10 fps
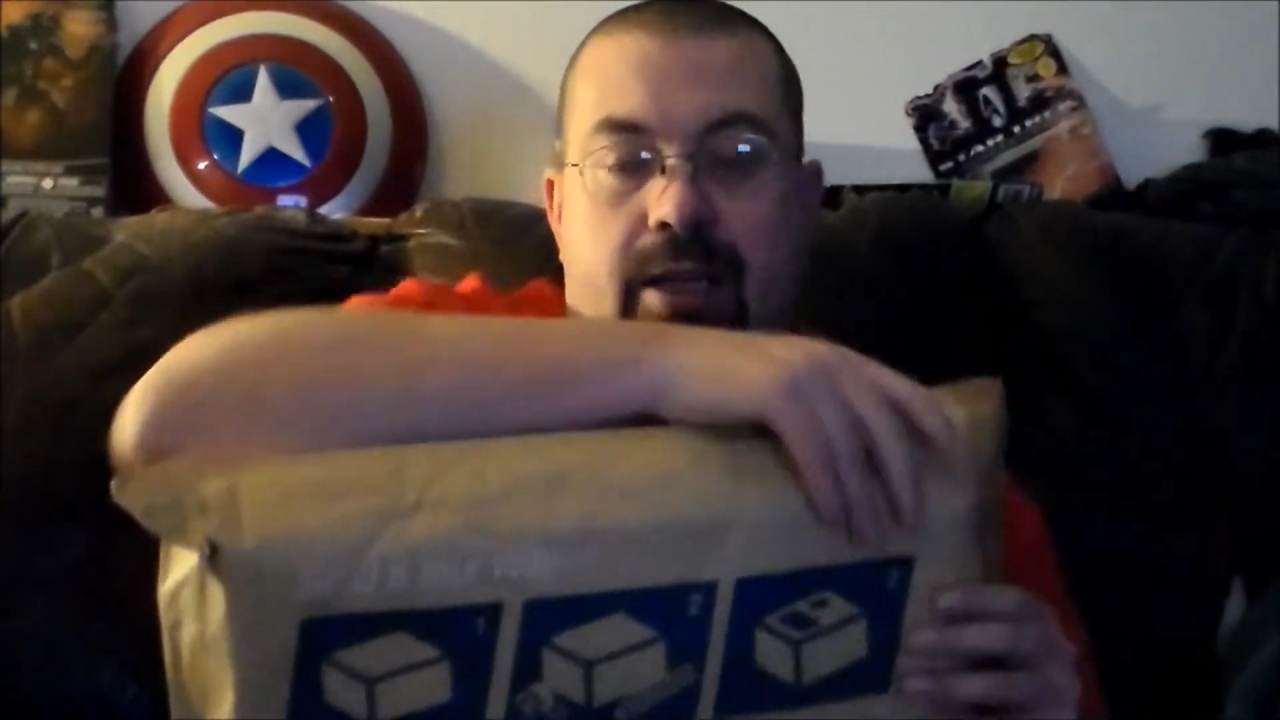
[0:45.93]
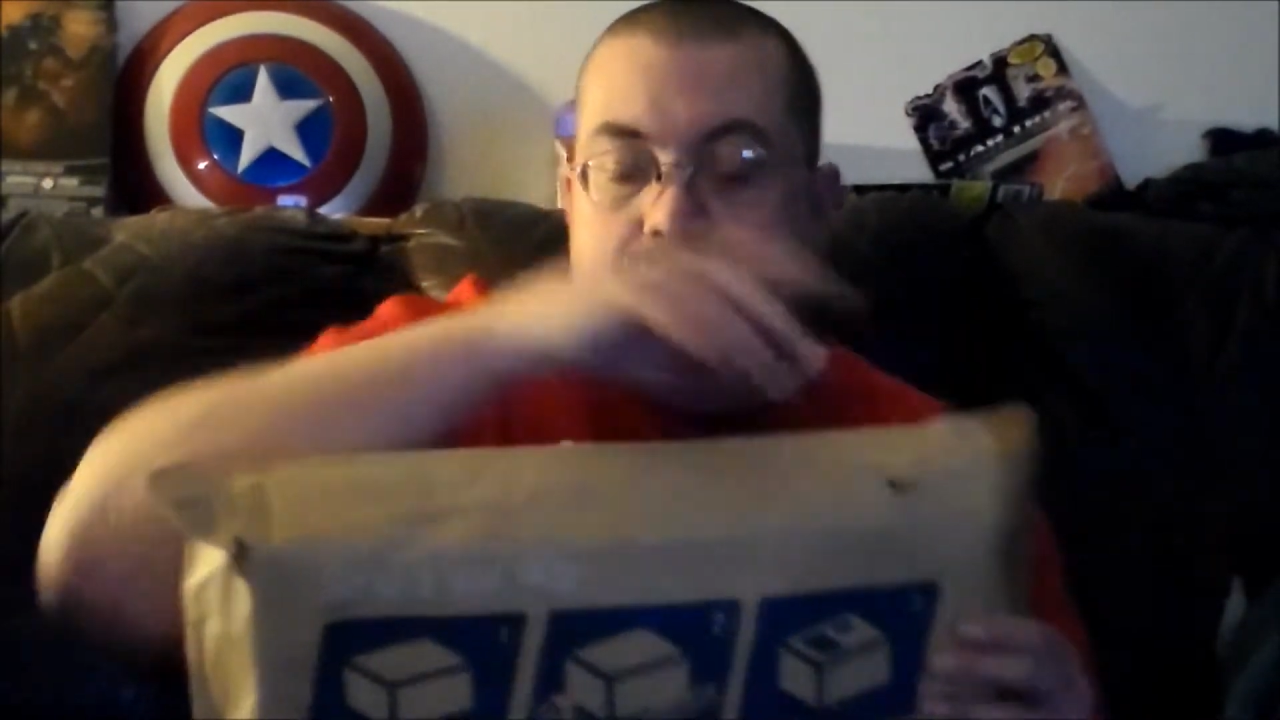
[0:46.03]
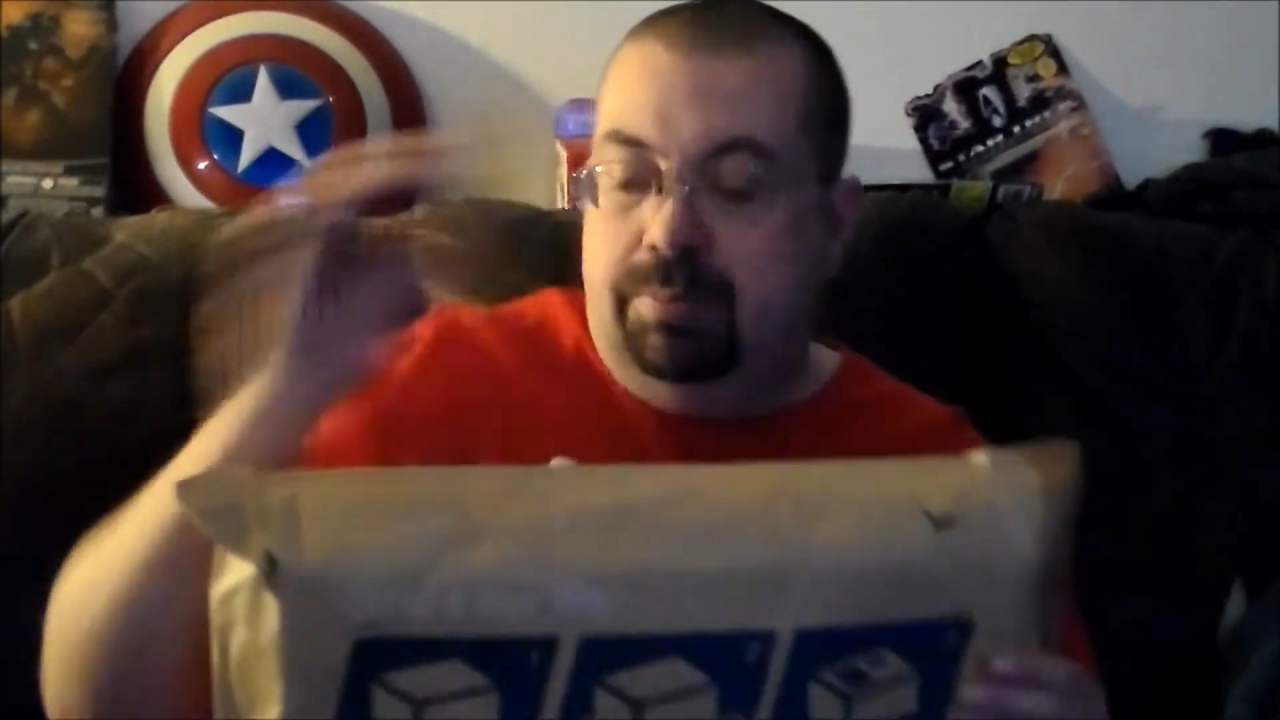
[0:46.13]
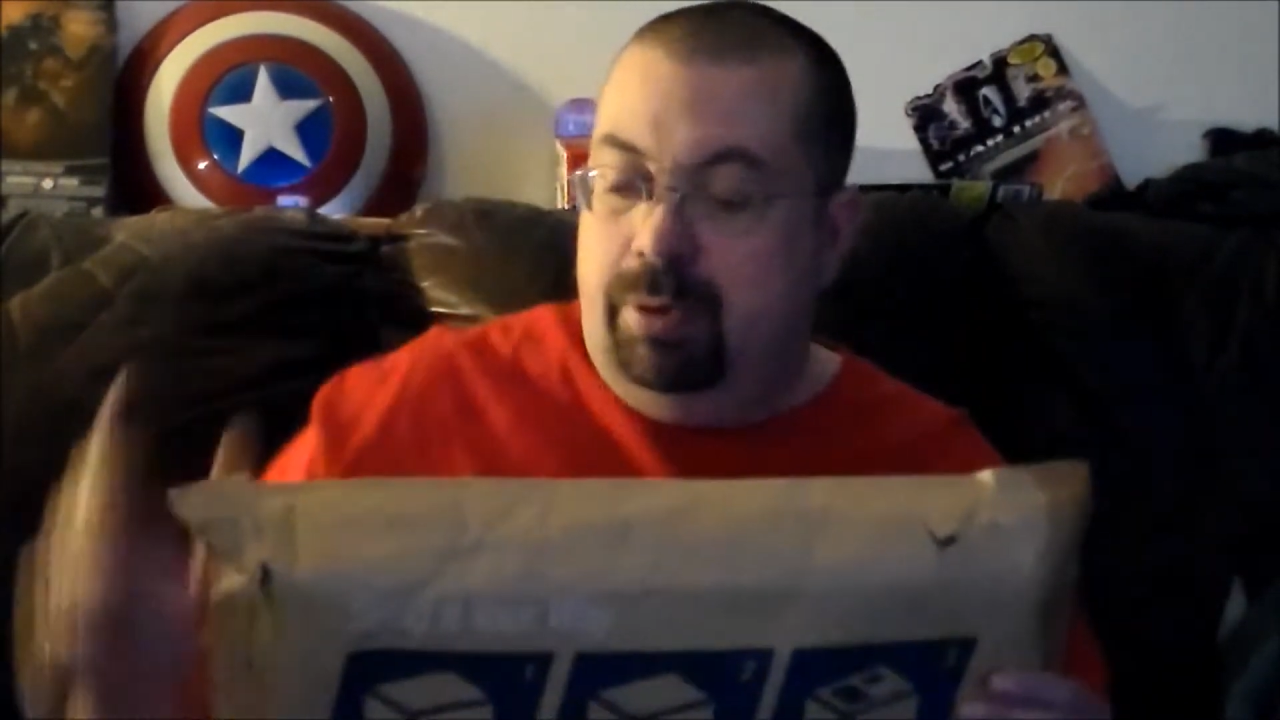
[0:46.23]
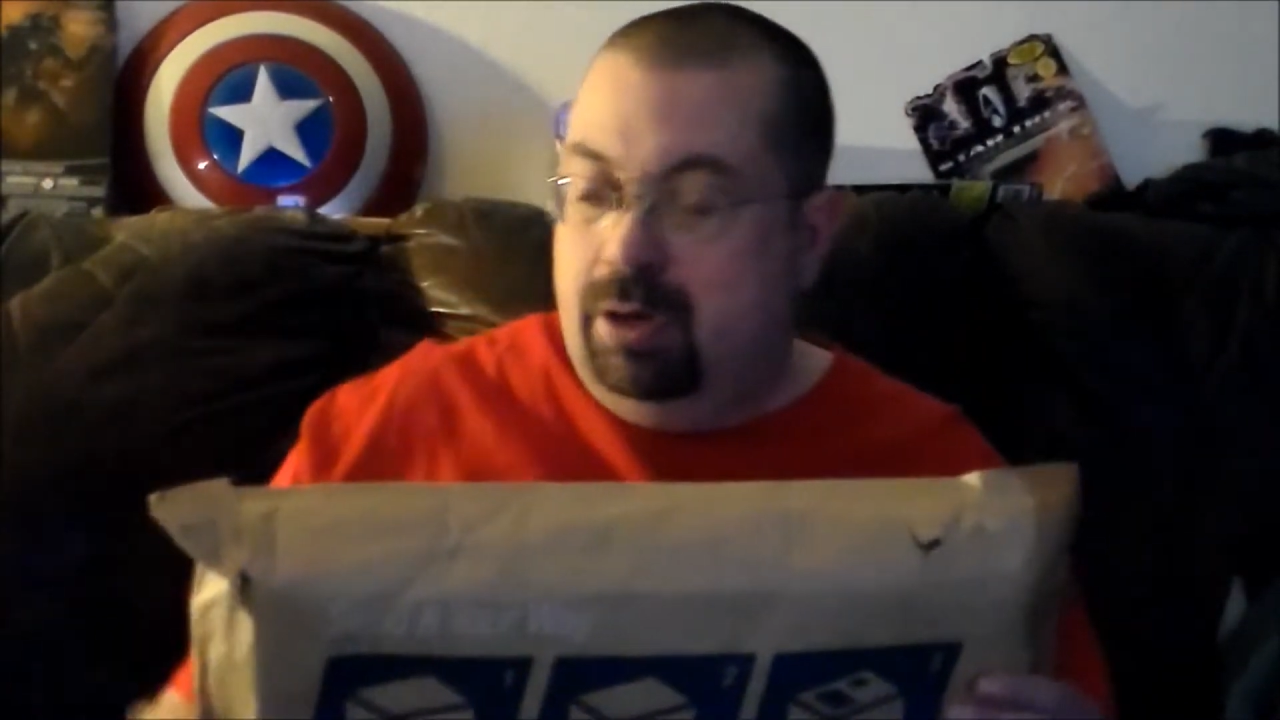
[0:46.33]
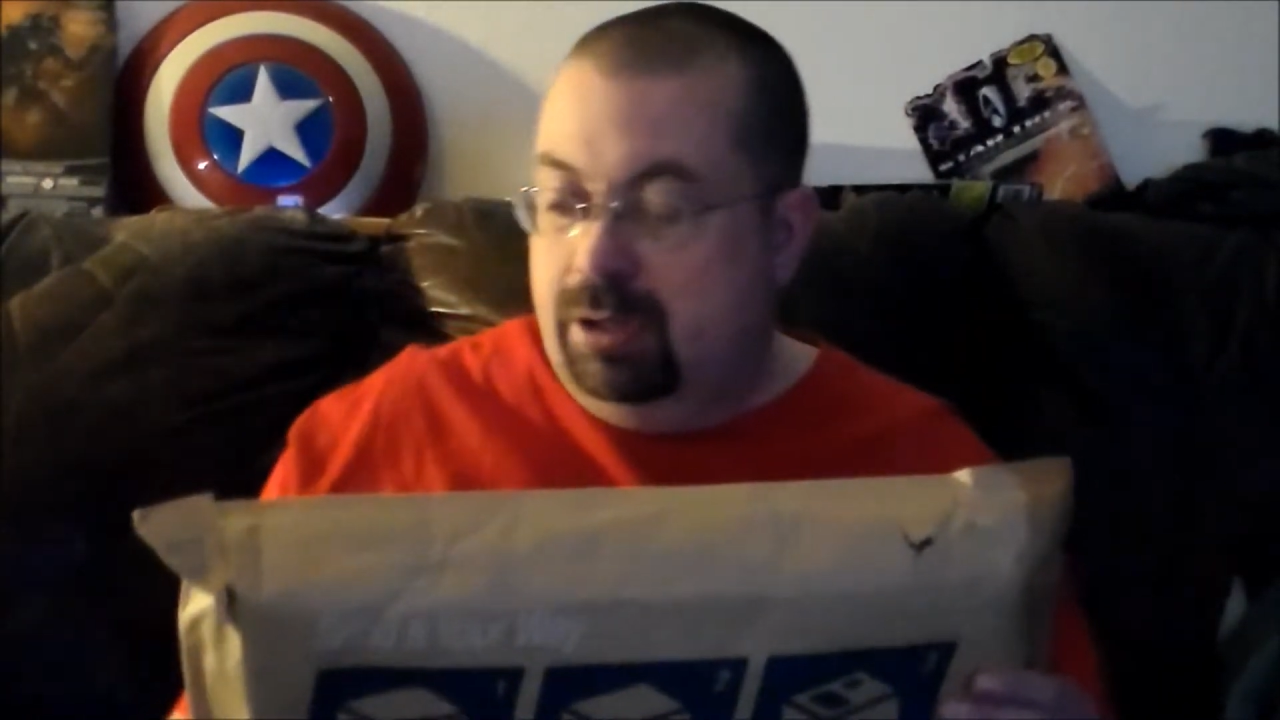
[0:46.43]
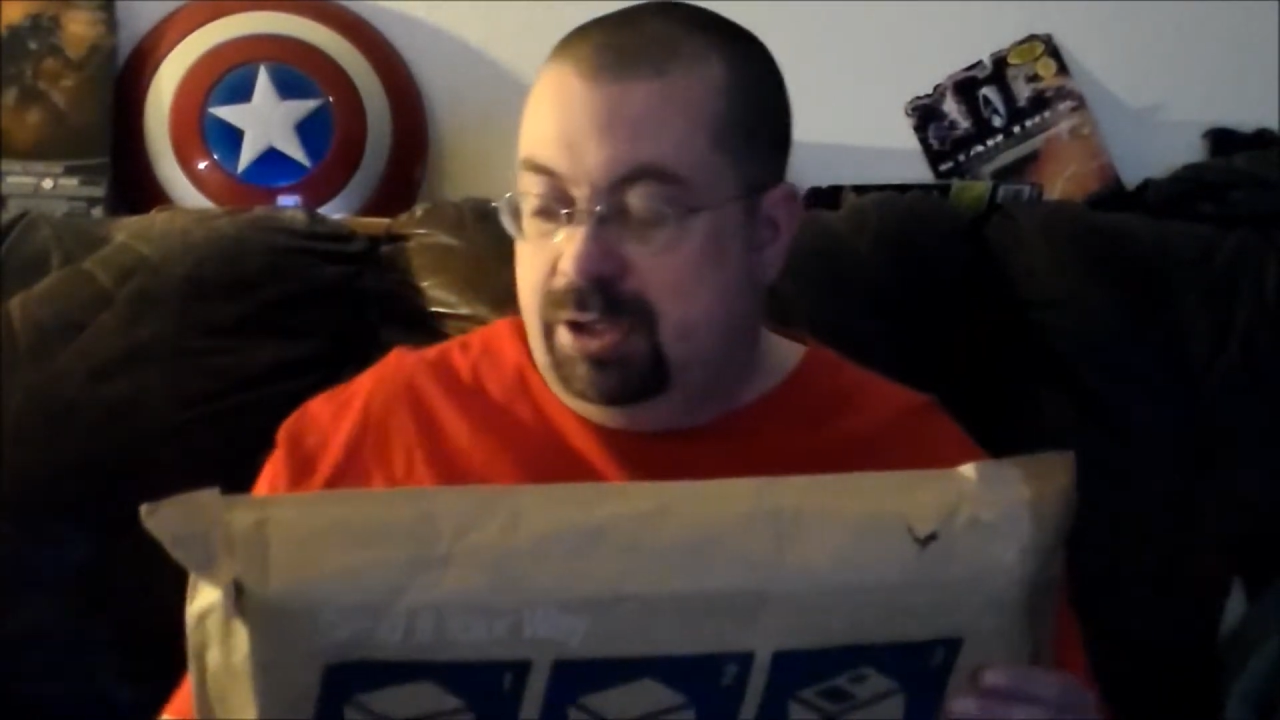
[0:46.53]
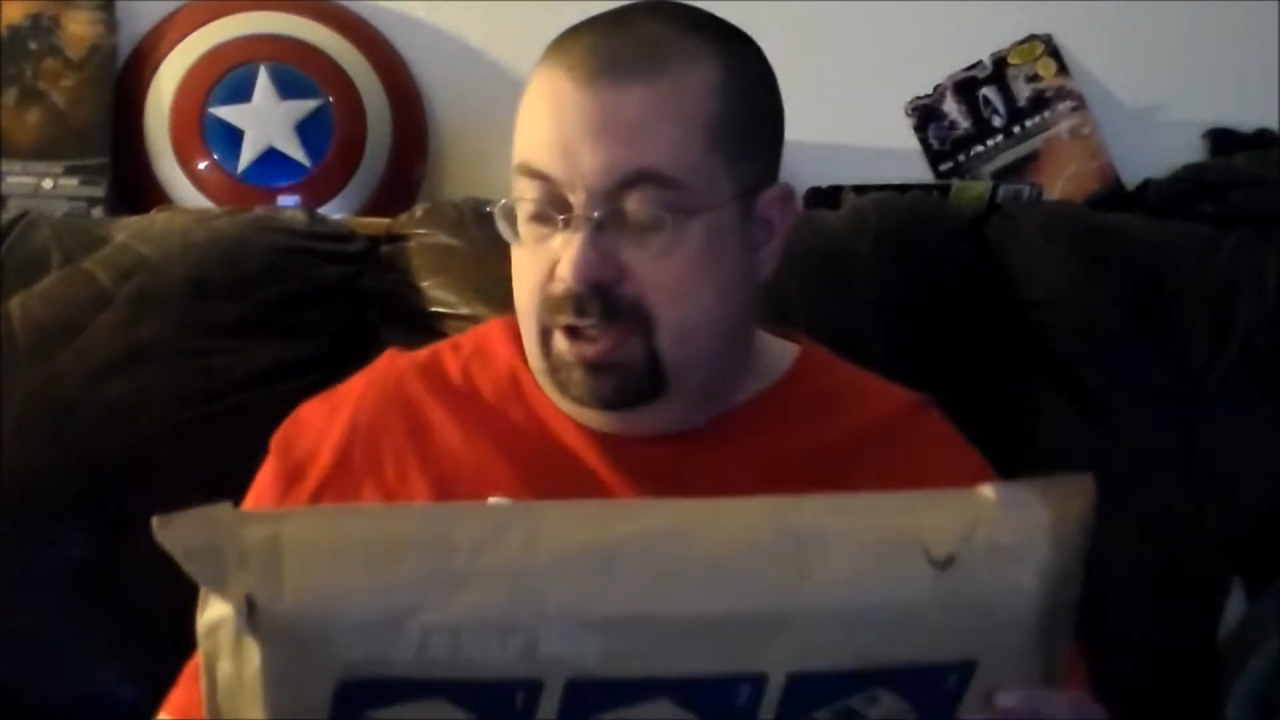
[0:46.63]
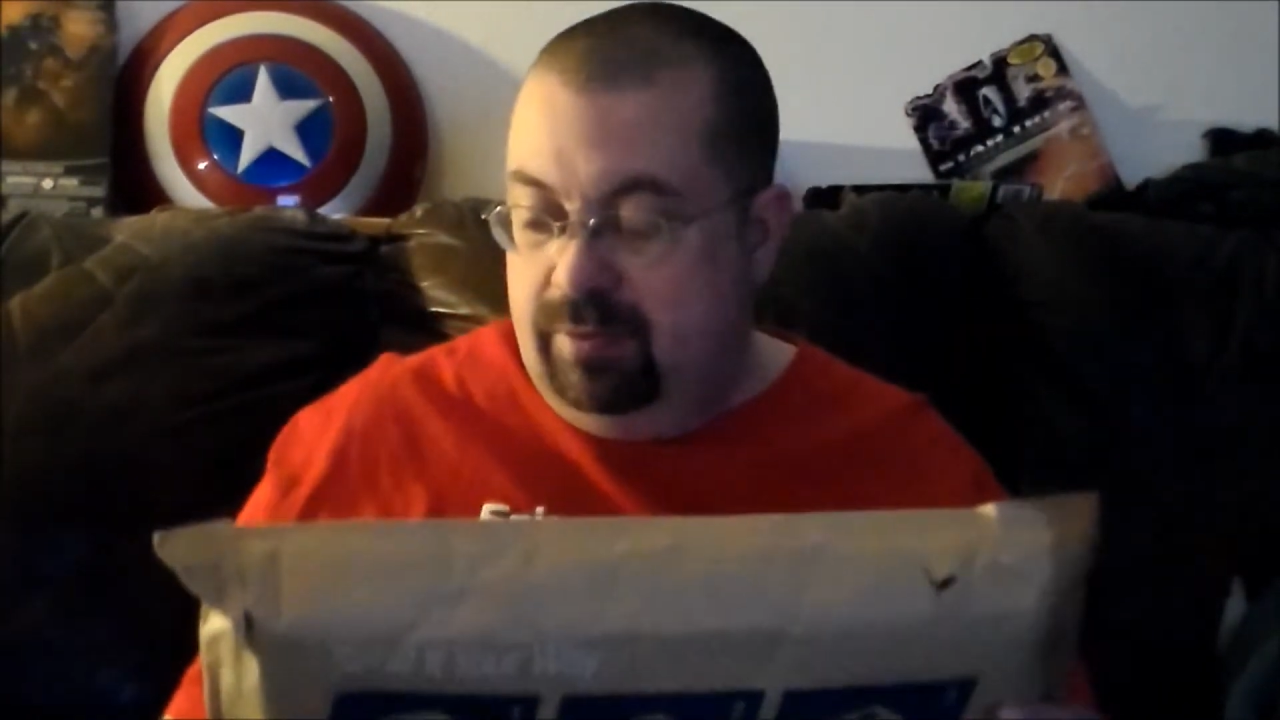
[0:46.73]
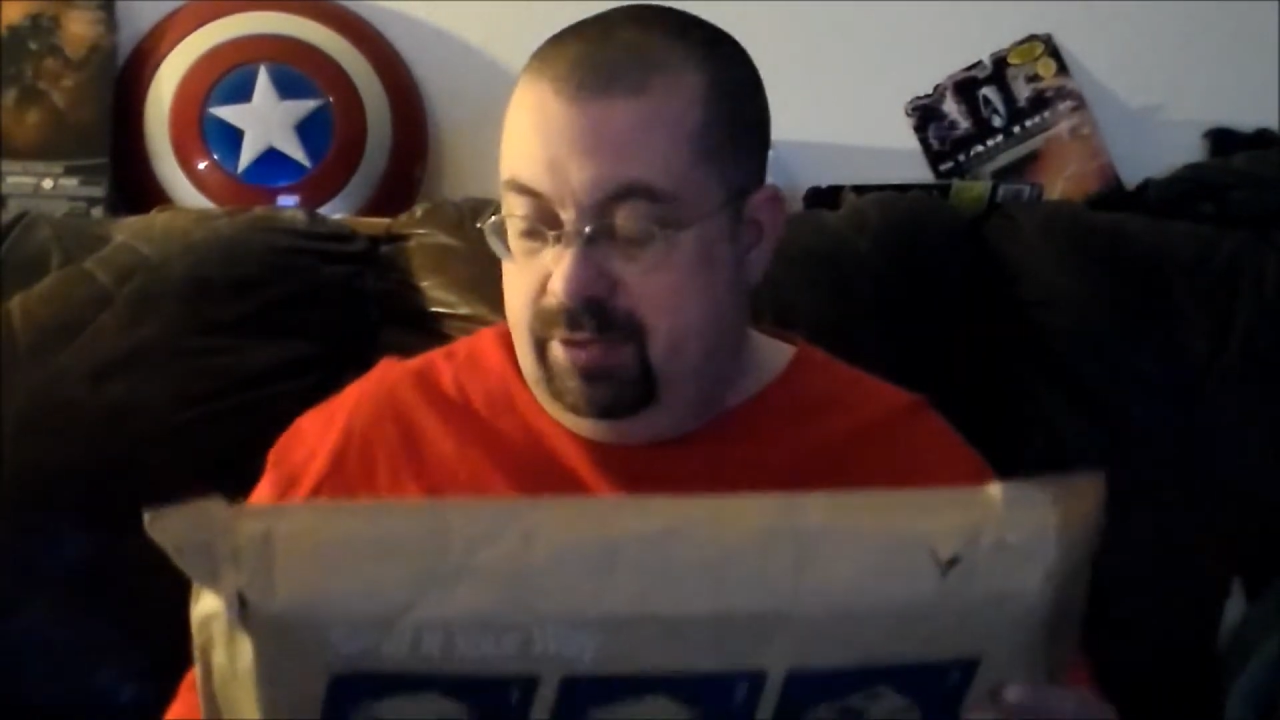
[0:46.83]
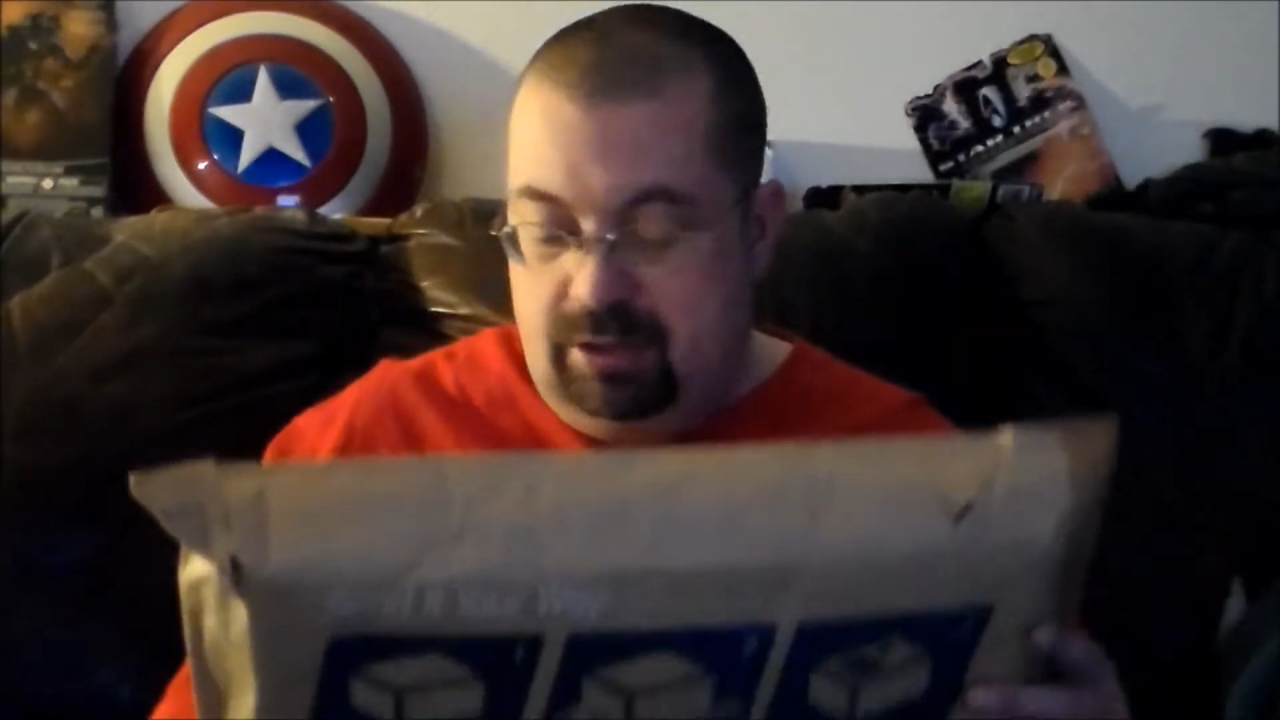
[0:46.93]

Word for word: at least parts of